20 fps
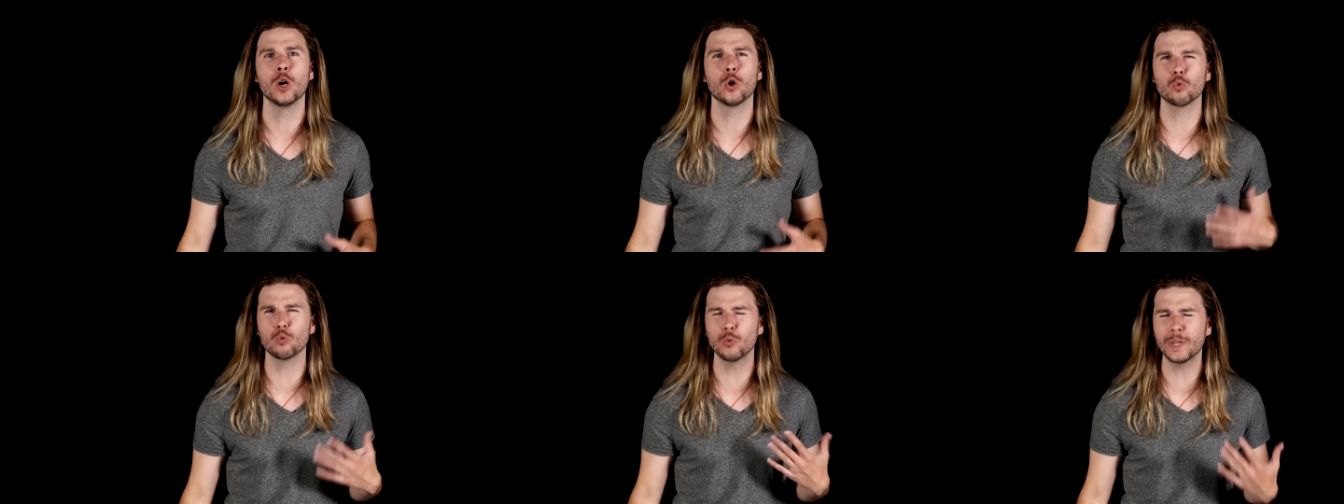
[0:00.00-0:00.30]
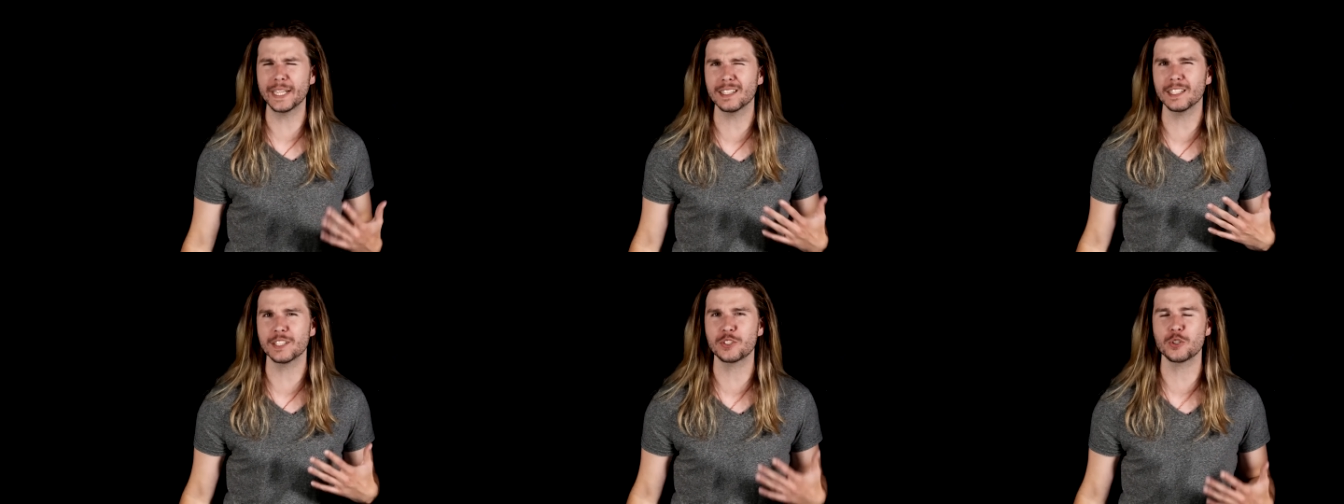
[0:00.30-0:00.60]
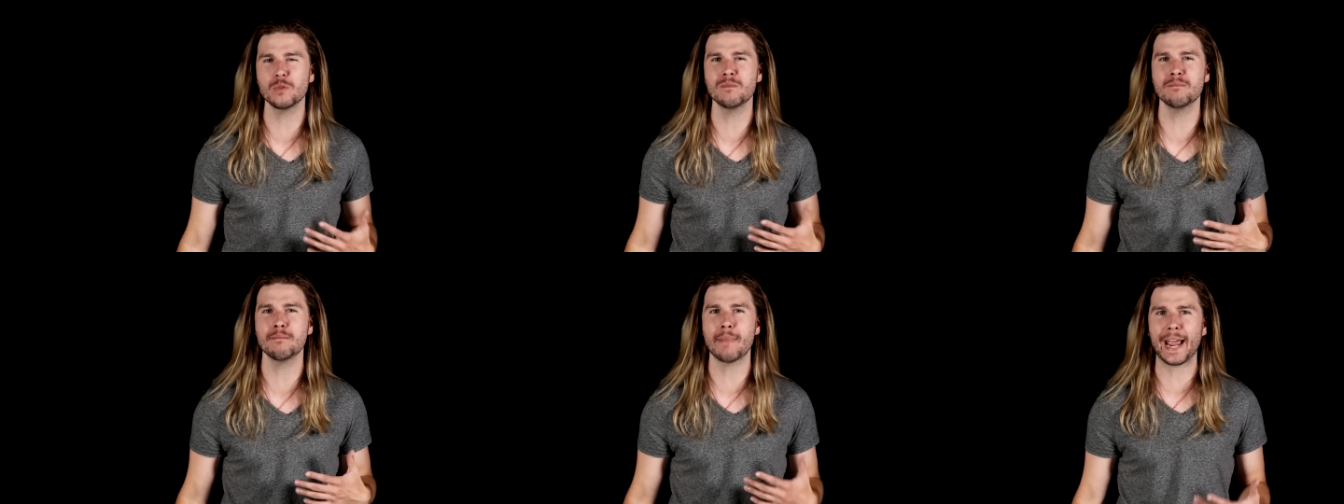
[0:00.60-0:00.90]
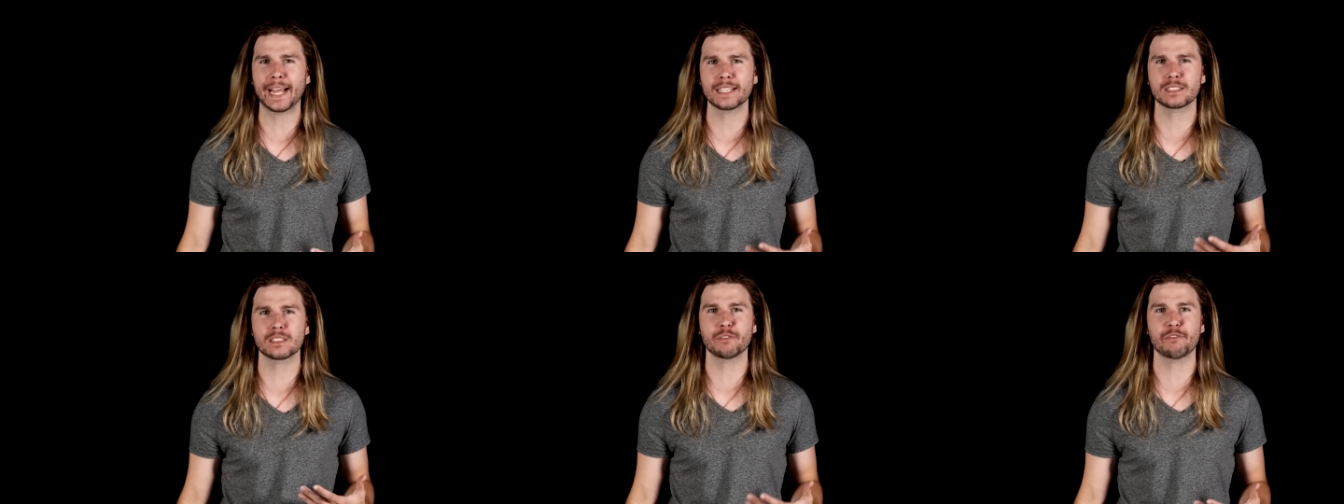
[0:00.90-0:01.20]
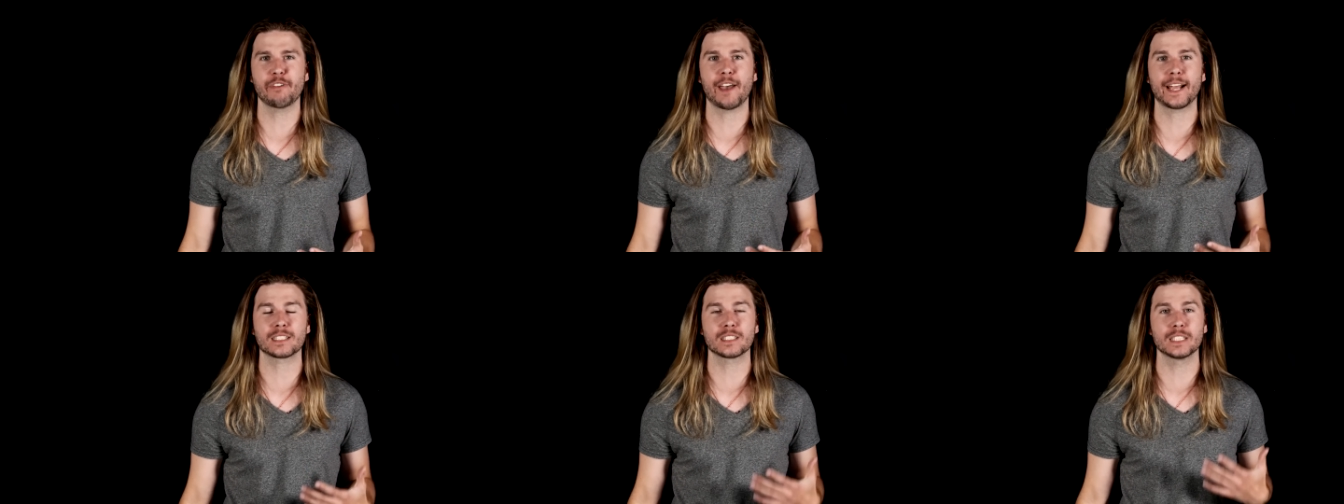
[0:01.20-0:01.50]
really do Mass
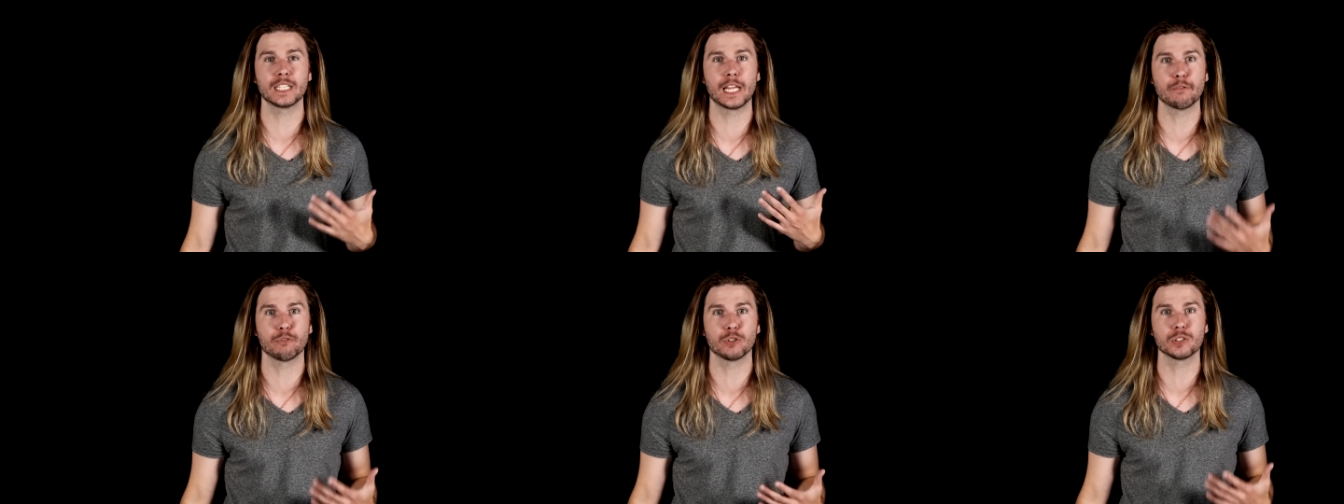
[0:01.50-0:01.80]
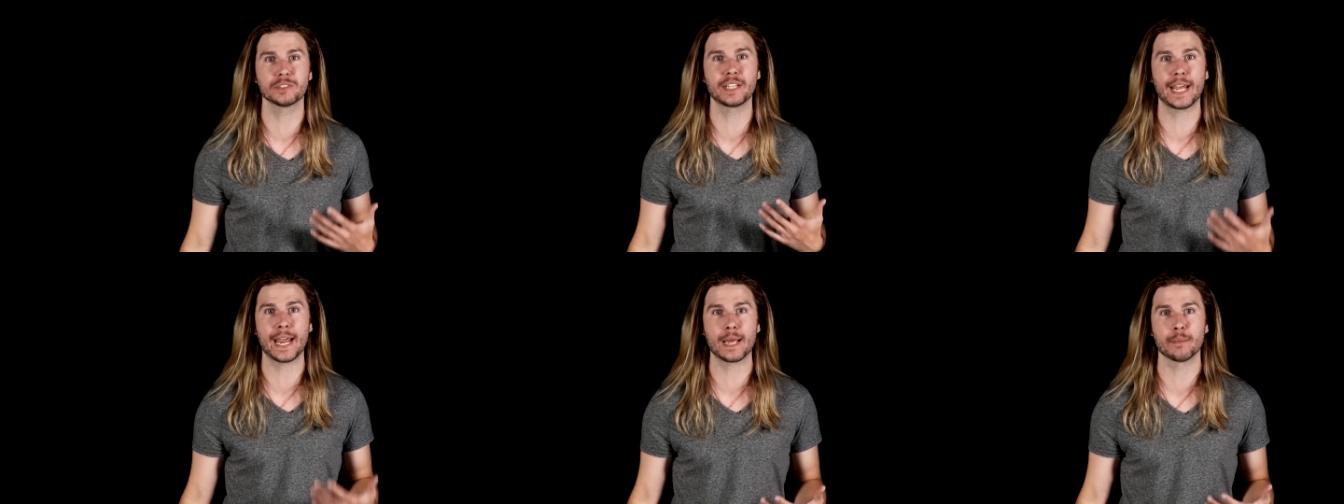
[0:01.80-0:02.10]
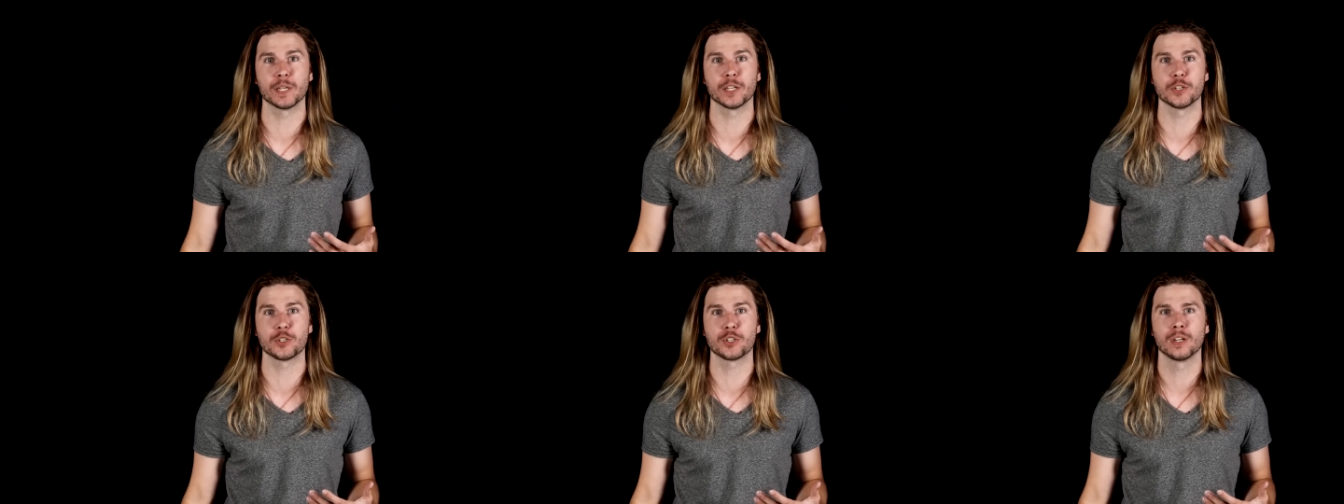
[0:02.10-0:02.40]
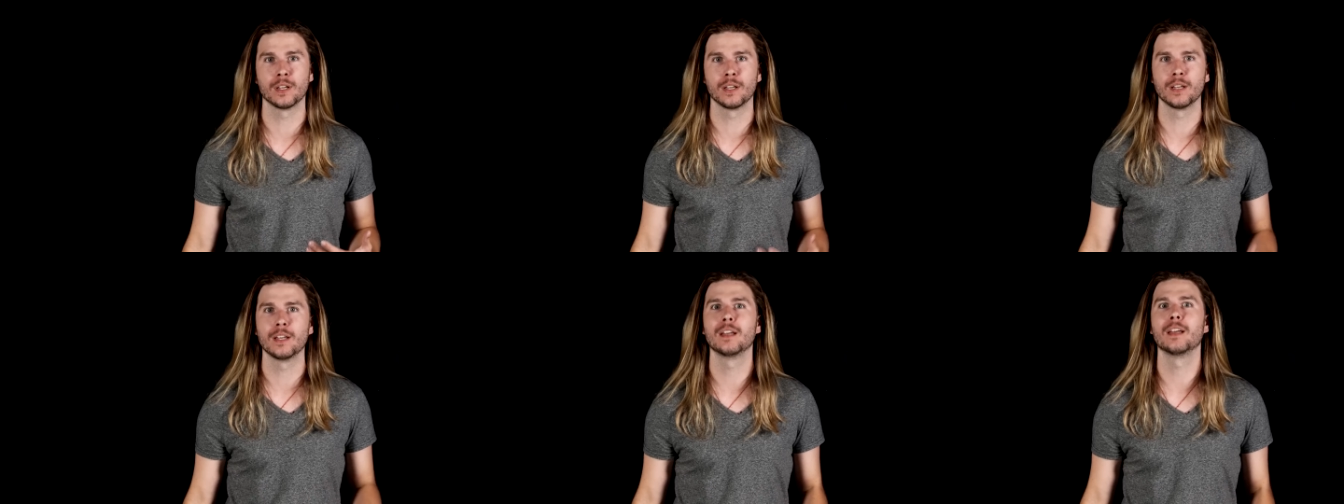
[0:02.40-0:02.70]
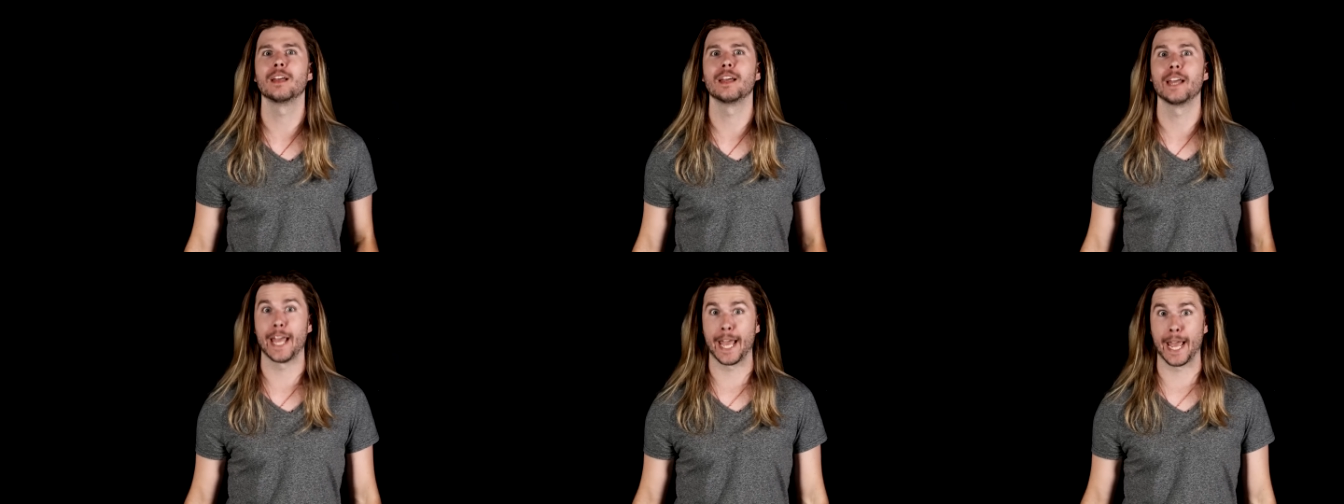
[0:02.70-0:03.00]
Effect level damage?
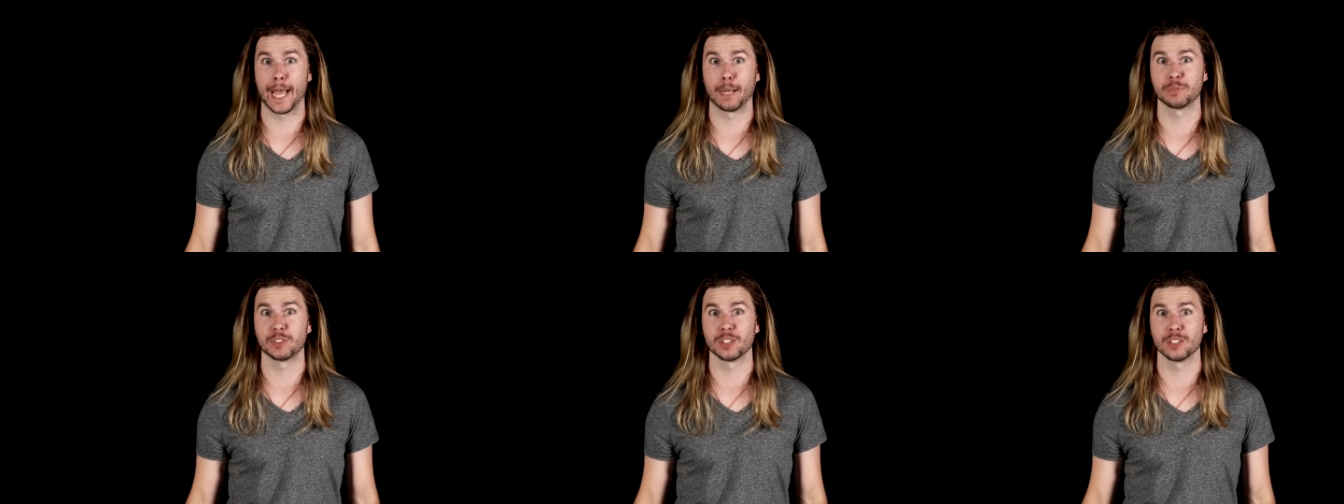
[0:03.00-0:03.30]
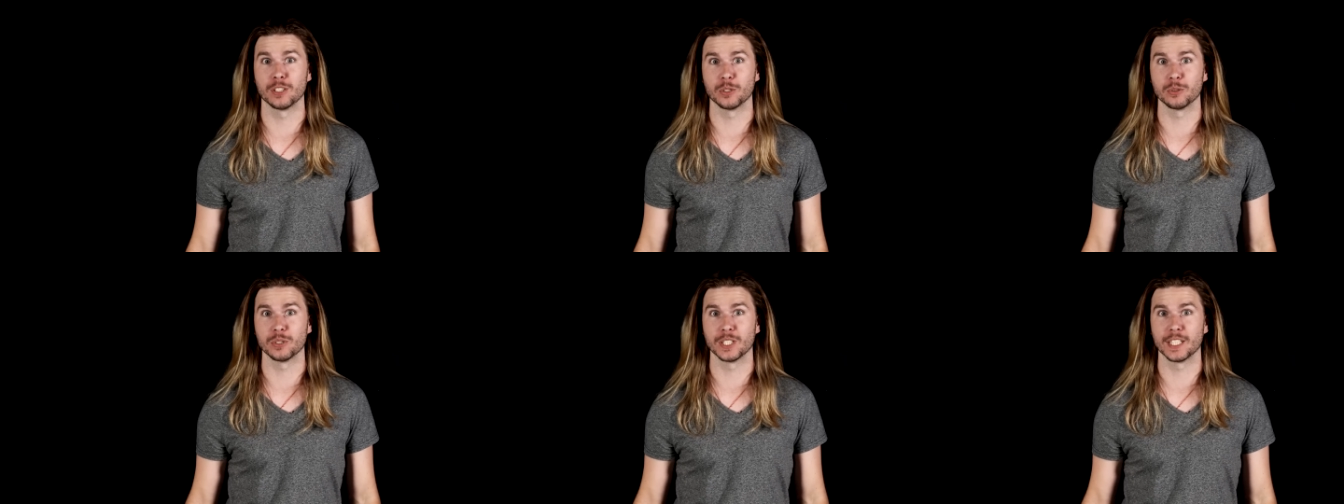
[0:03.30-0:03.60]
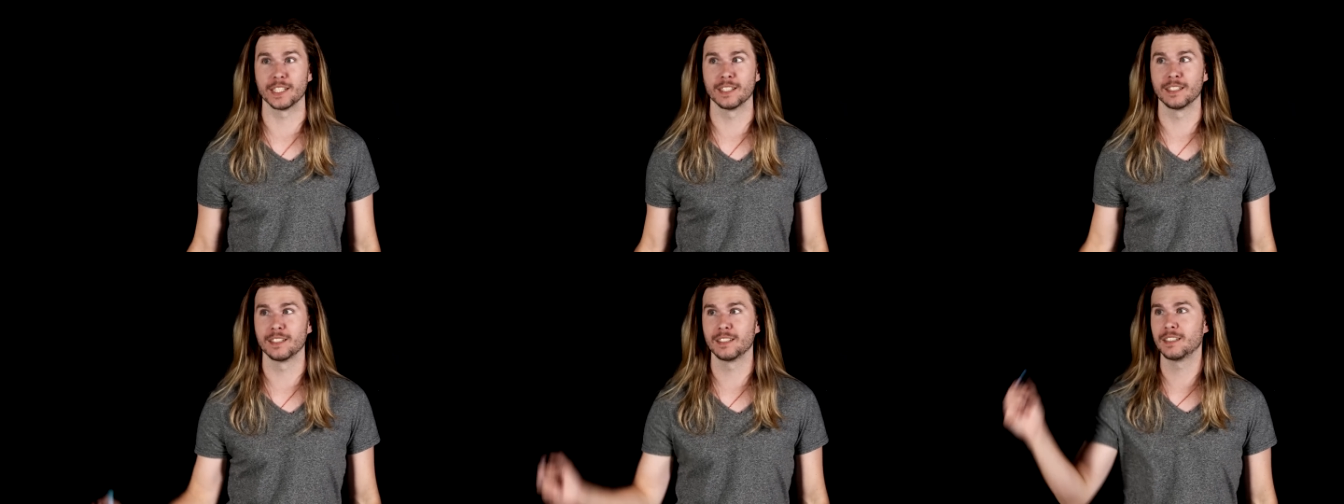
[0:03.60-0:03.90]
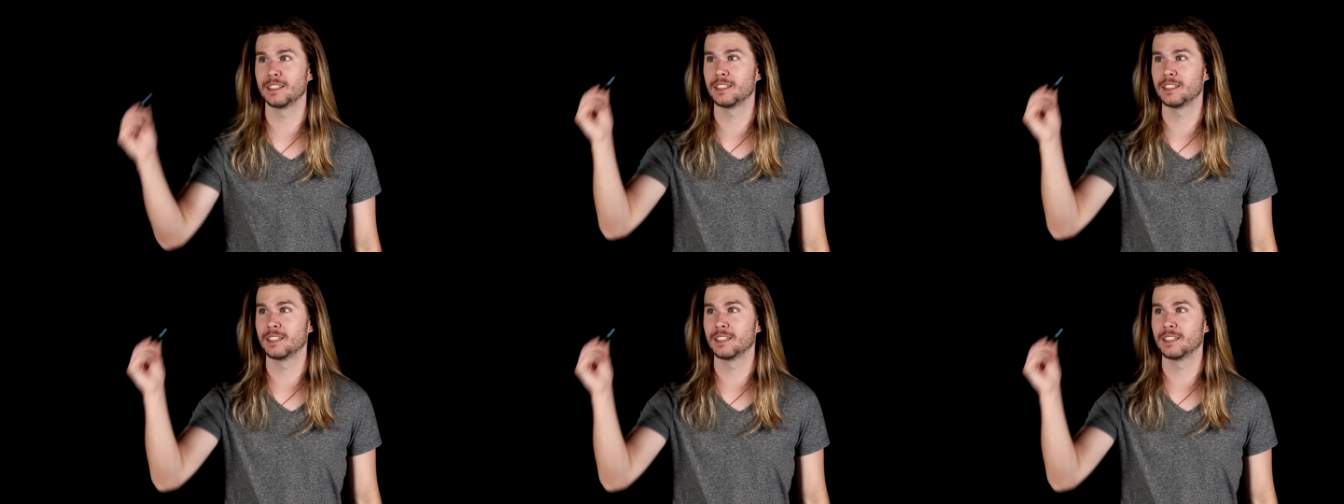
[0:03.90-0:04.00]
Absolutely.